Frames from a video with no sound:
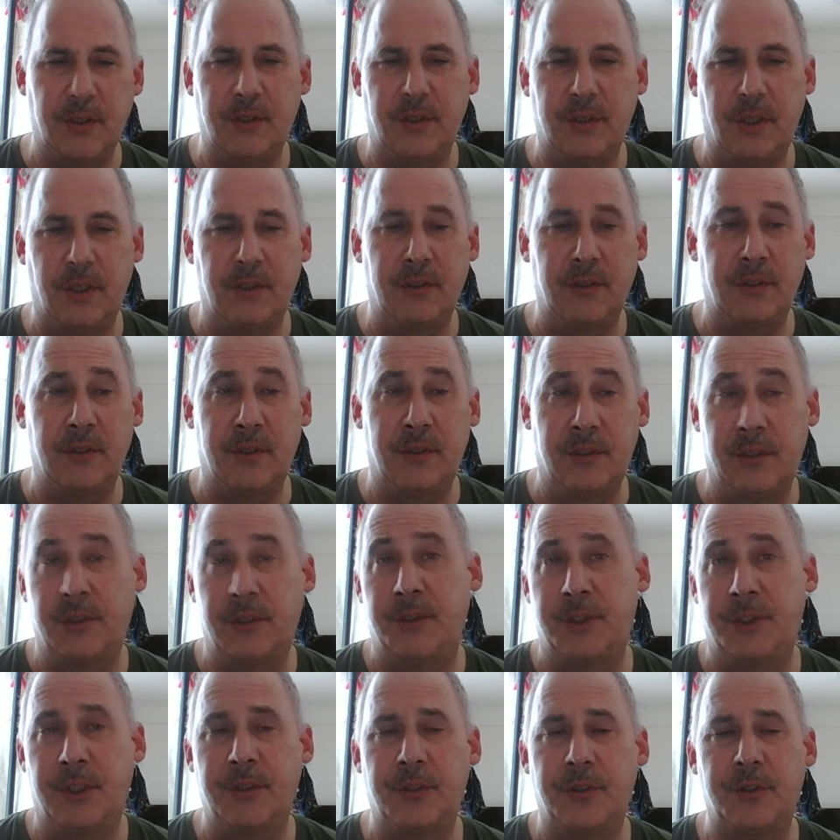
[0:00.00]

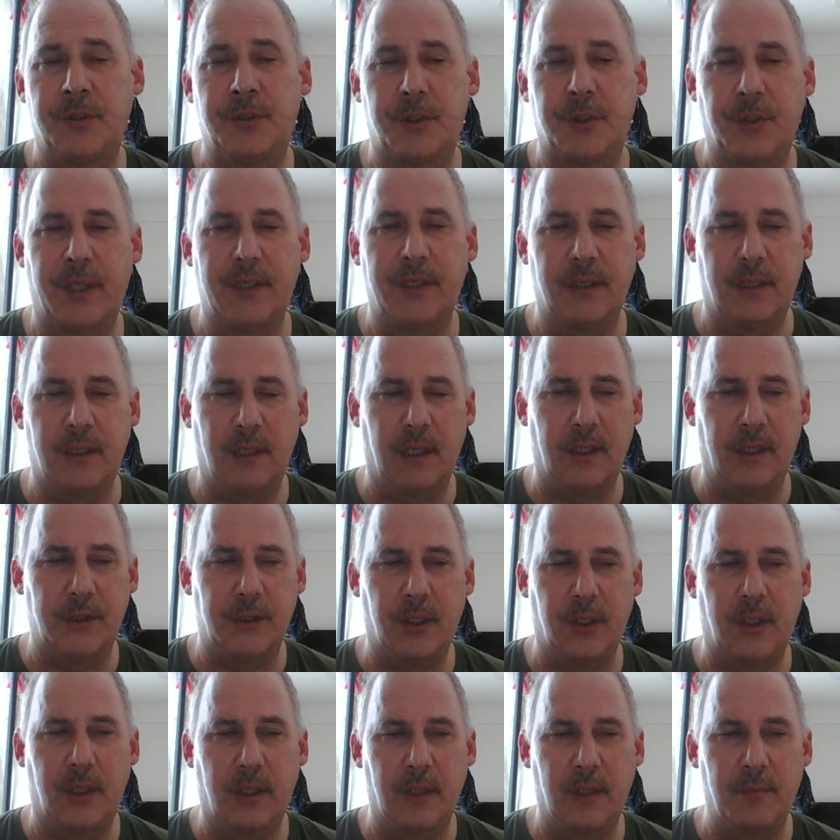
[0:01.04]
cisgender straight guy,
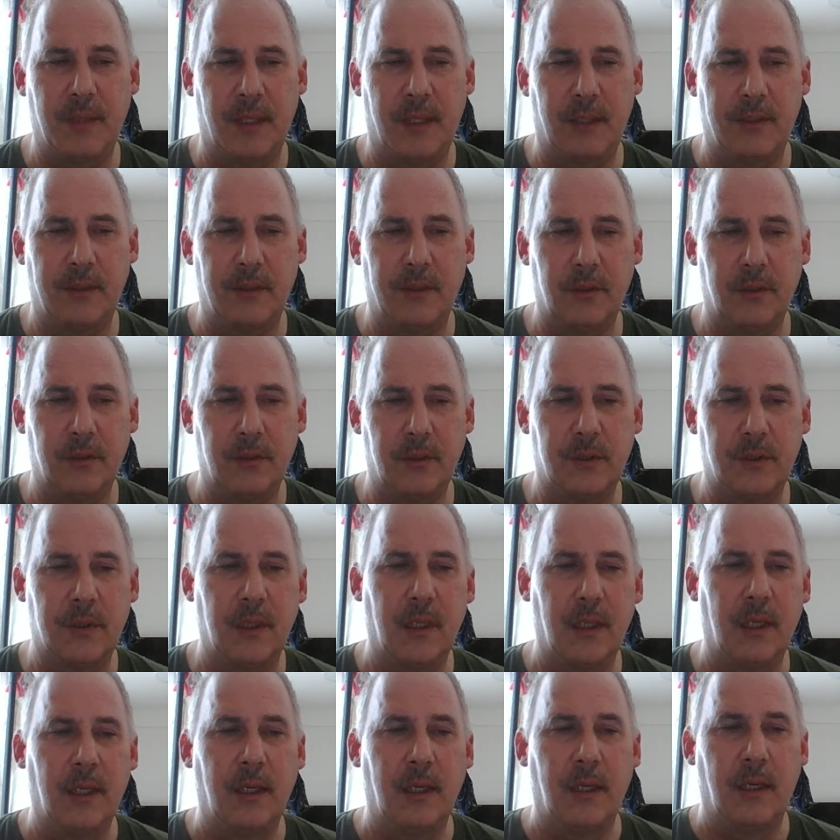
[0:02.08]
Charlie Matthews,
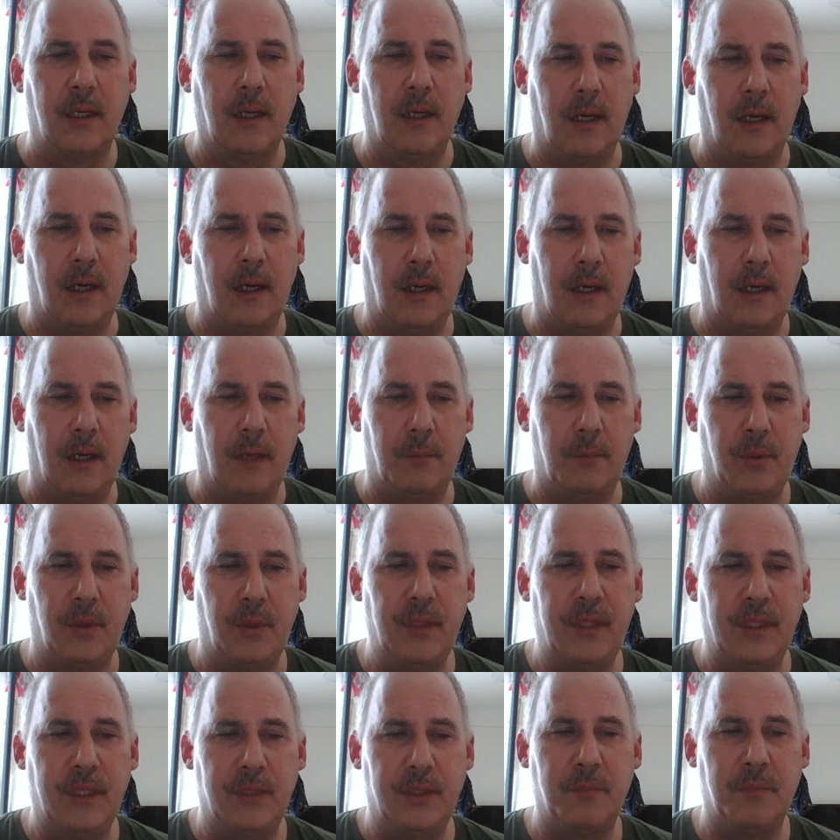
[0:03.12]

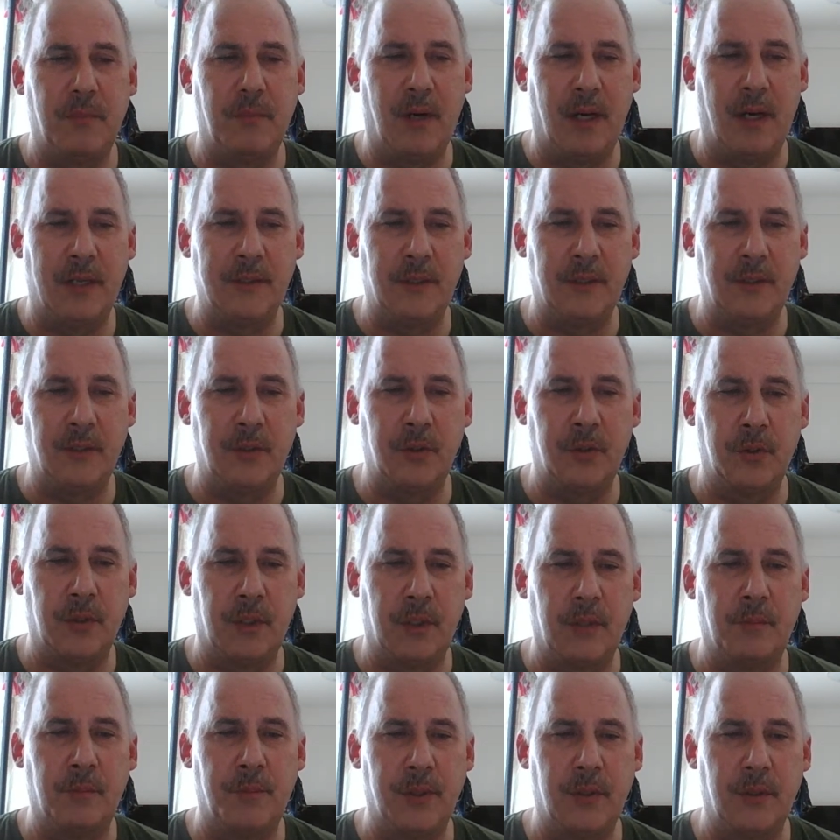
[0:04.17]
putting his mind into a
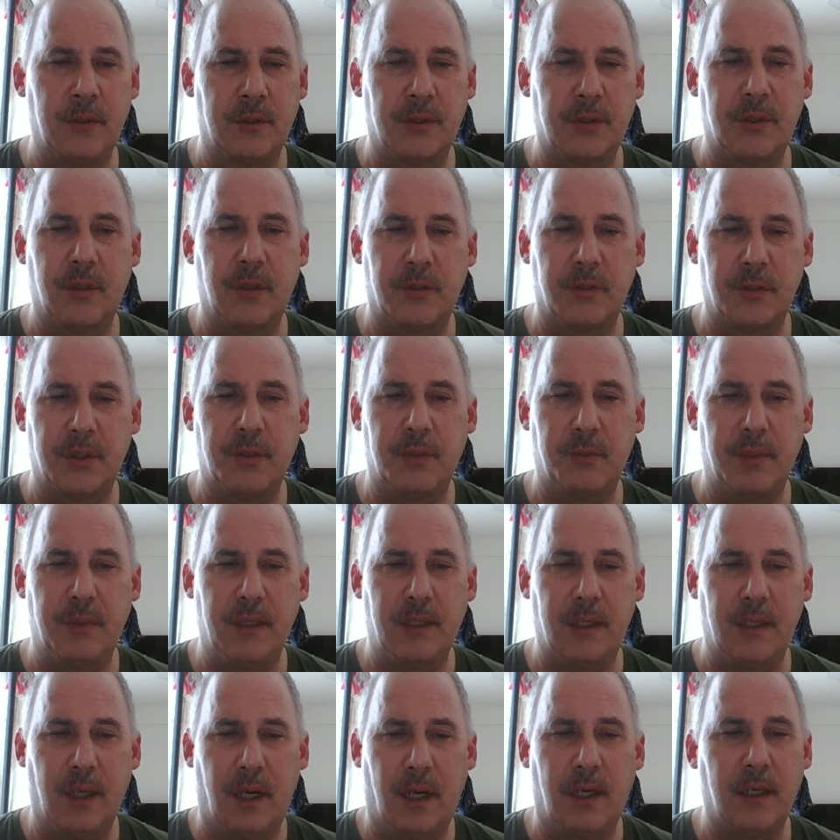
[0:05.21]
computer, so to
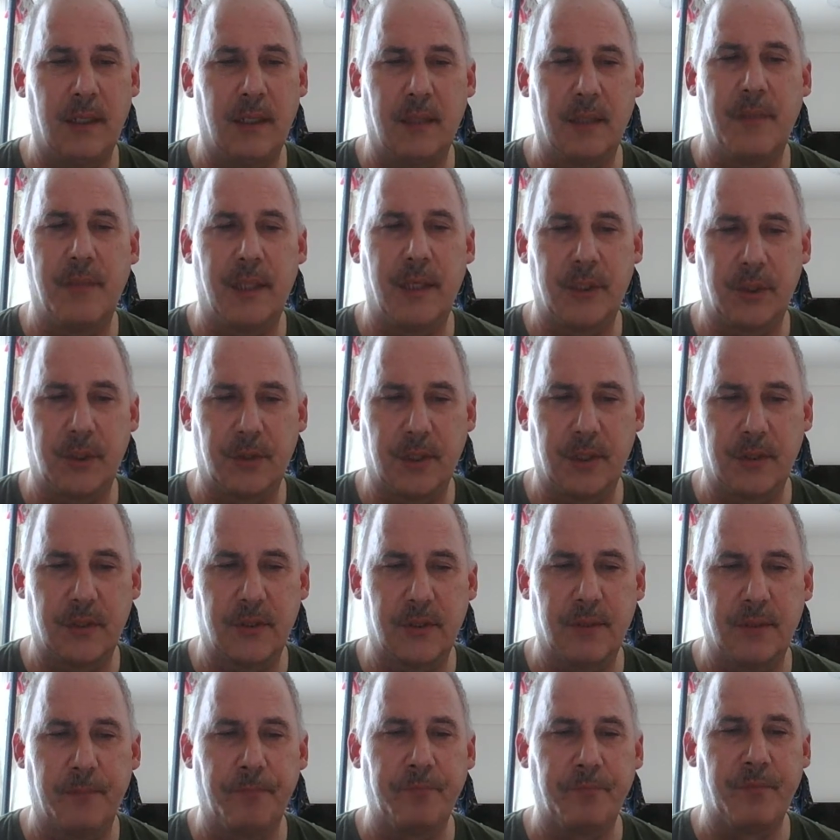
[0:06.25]
speak, a la The
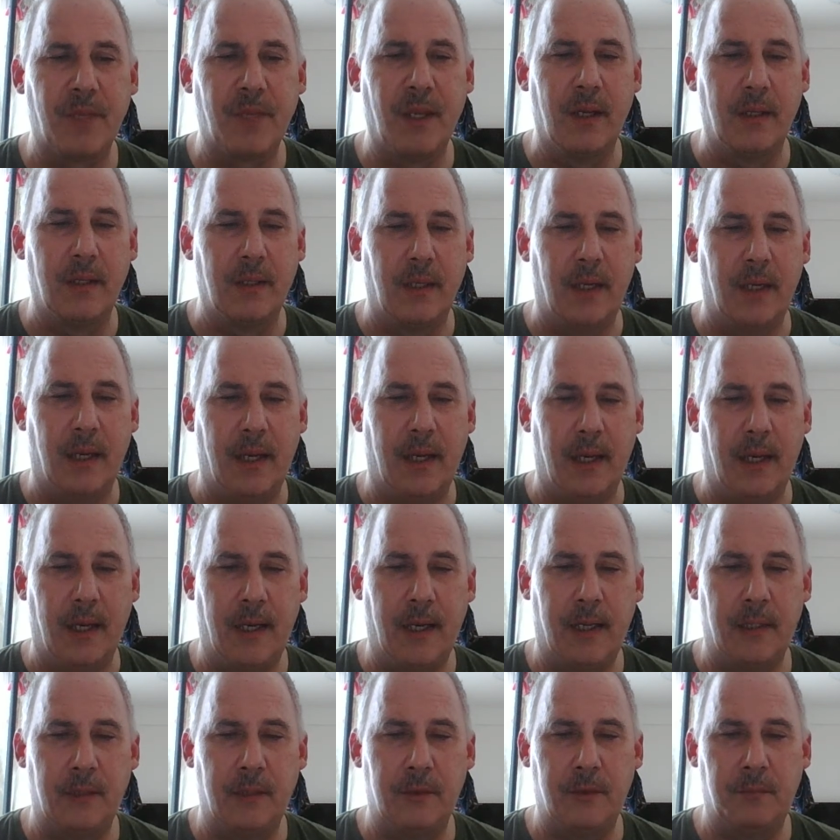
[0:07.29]
Matrix,
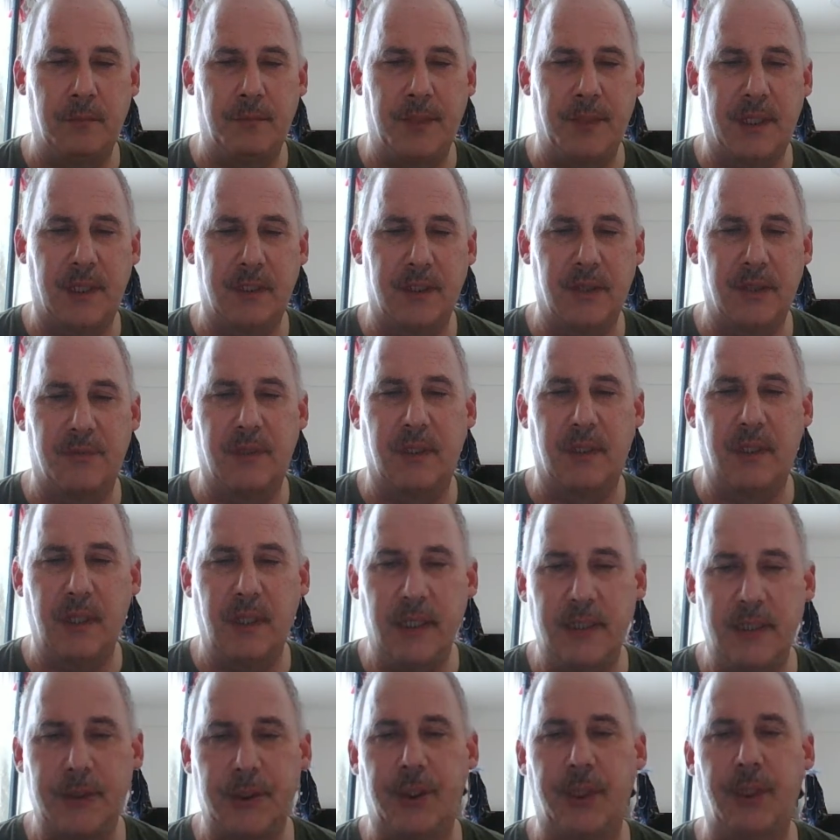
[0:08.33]
and because of a
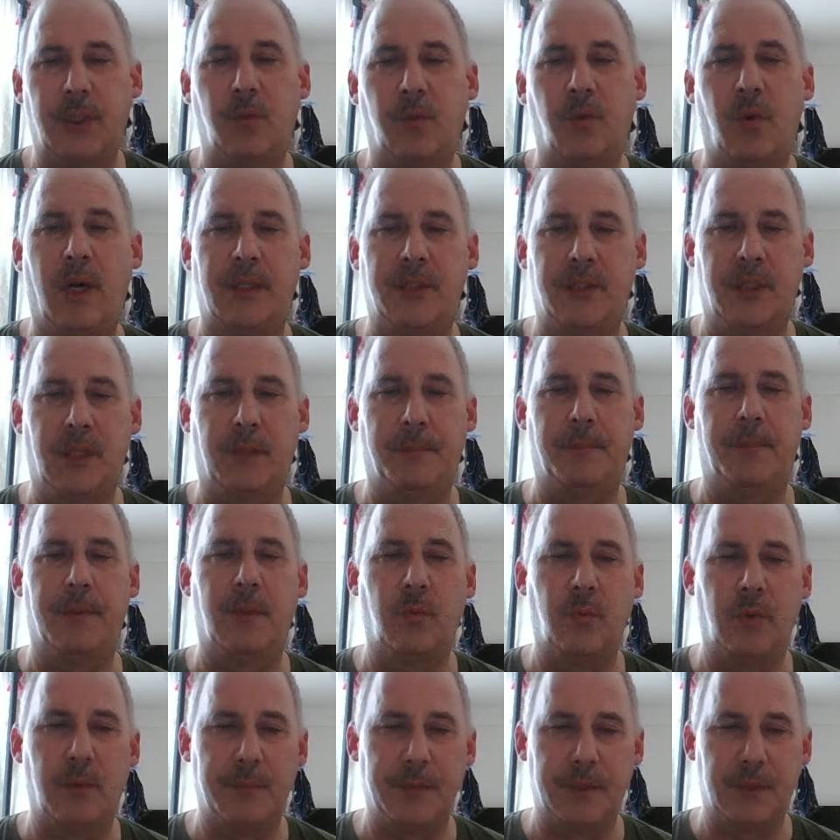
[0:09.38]
glitch, he winds up in a
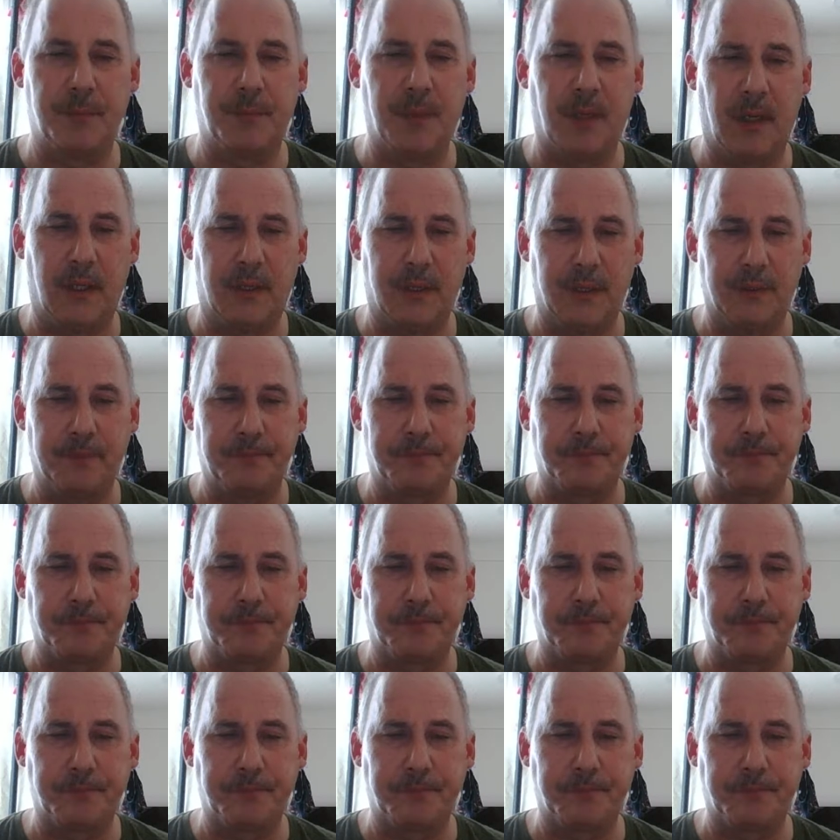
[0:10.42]
woman's body.